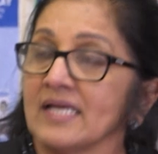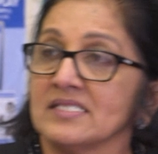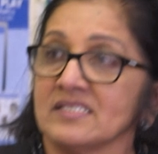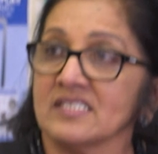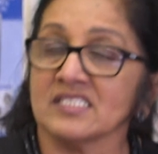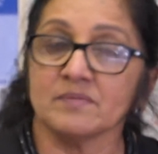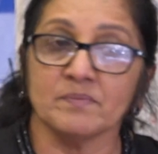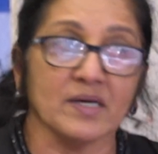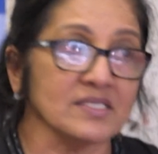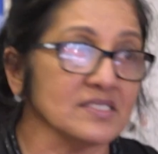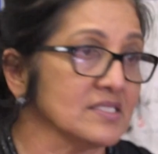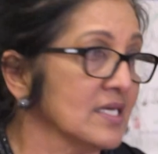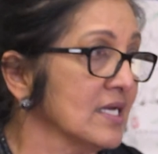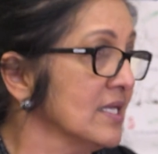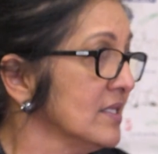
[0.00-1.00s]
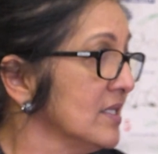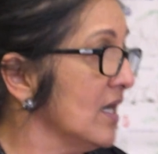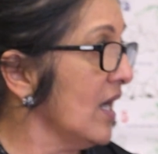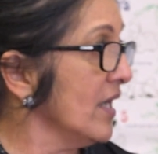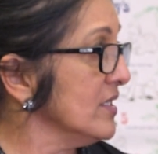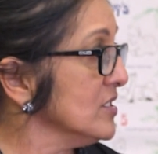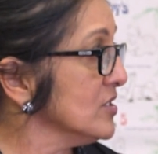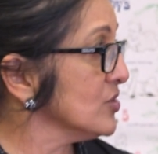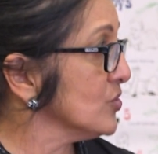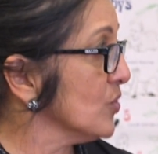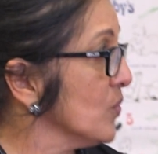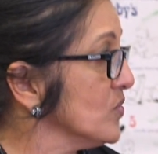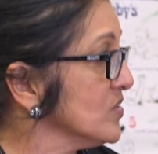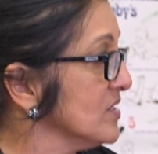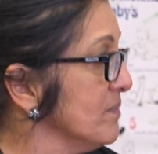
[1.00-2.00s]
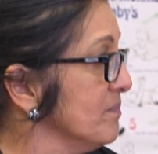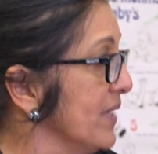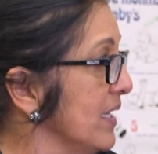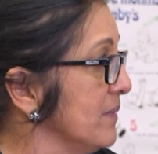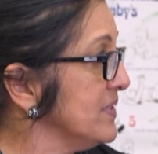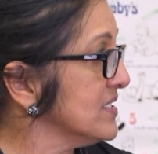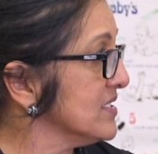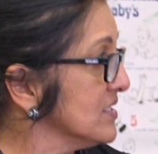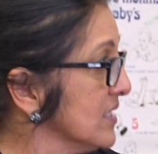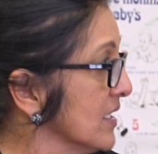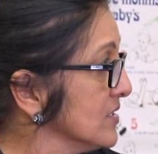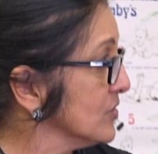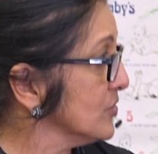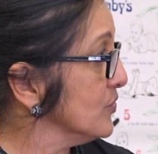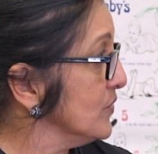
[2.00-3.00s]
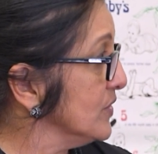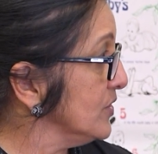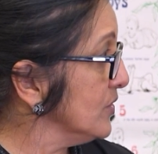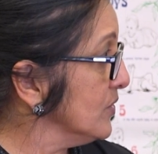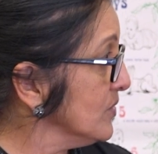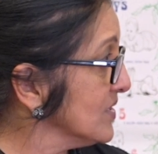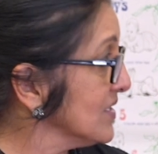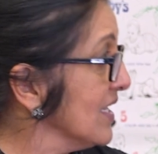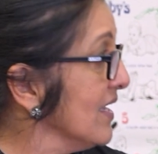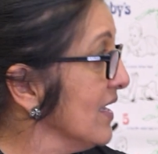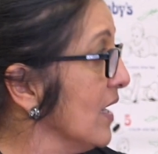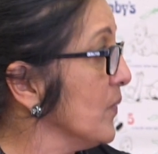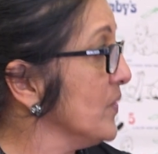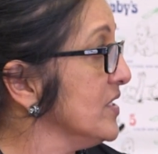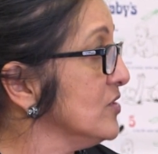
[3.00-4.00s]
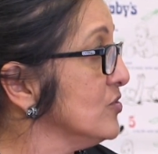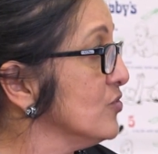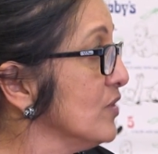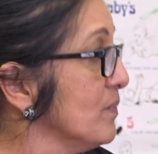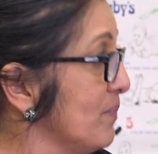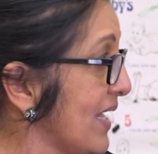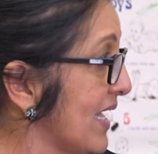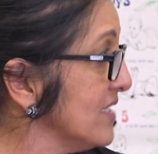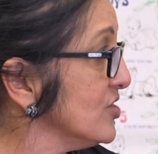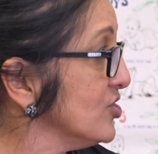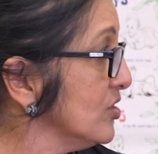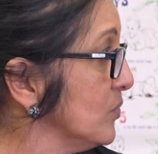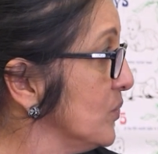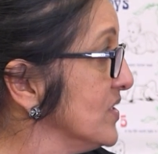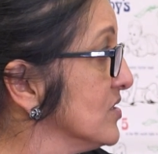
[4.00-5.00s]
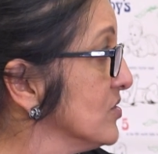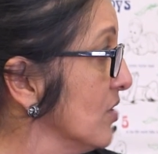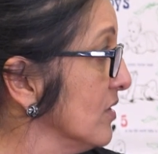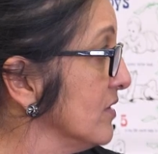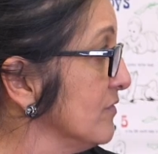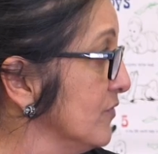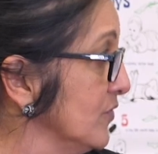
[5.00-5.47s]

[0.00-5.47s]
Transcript: In 6 months, the iron stores in babies starts to reduce and we need to replenish it with solid